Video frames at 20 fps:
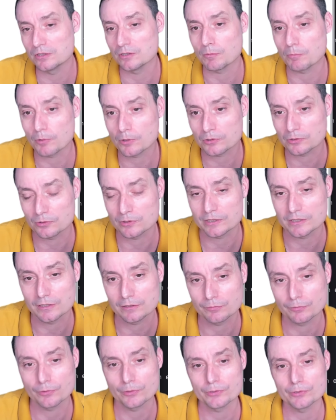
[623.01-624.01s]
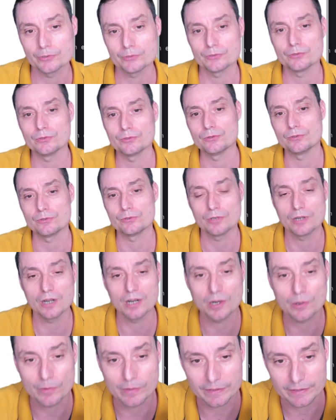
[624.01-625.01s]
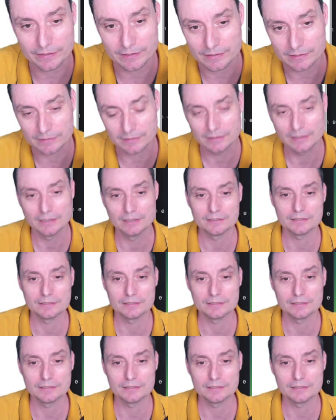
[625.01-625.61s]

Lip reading: opportunity for you to go and